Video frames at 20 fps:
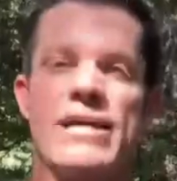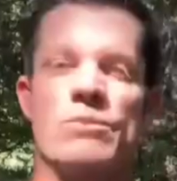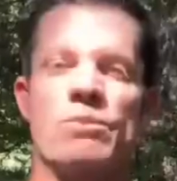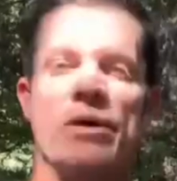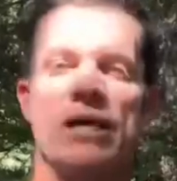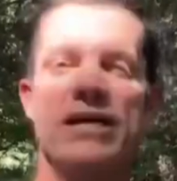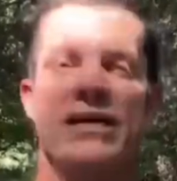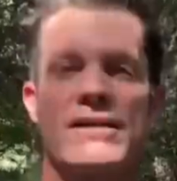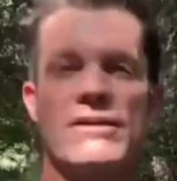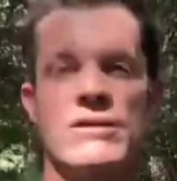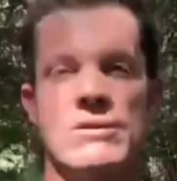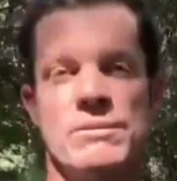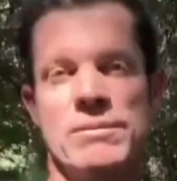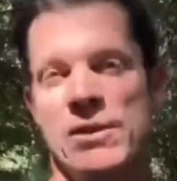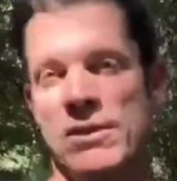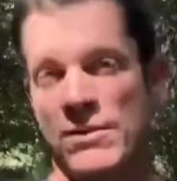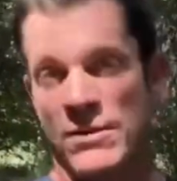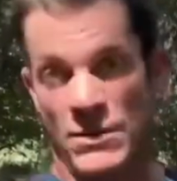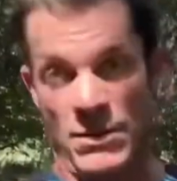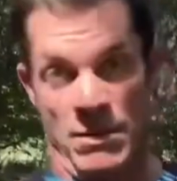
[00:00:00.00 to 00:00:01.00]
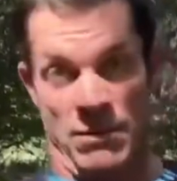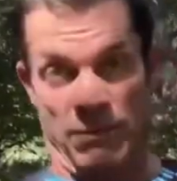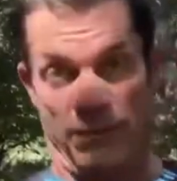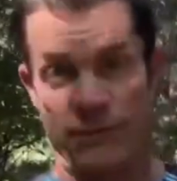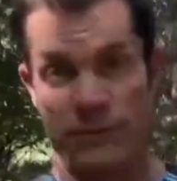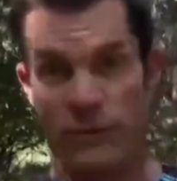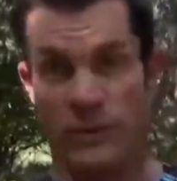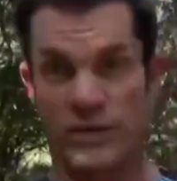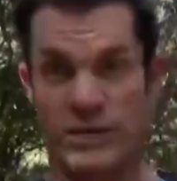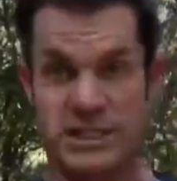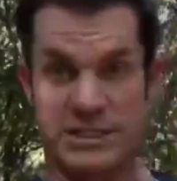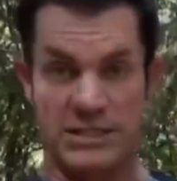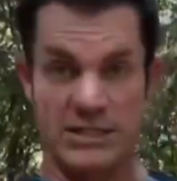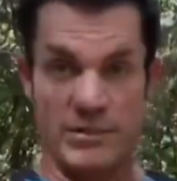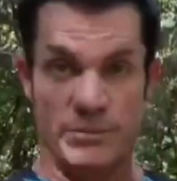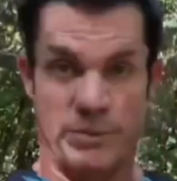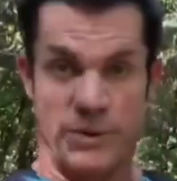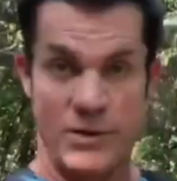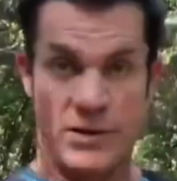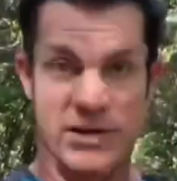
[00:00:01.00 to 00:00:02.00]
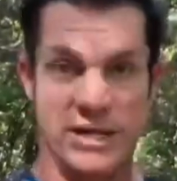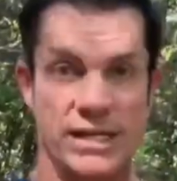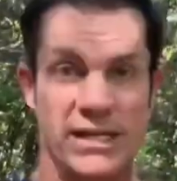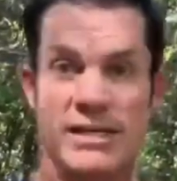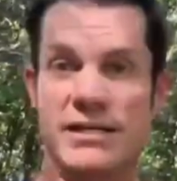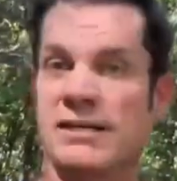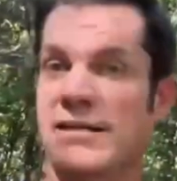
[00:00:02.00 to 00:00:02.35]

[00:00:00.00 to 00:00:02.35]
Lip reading: way to get home. Before you get to the party,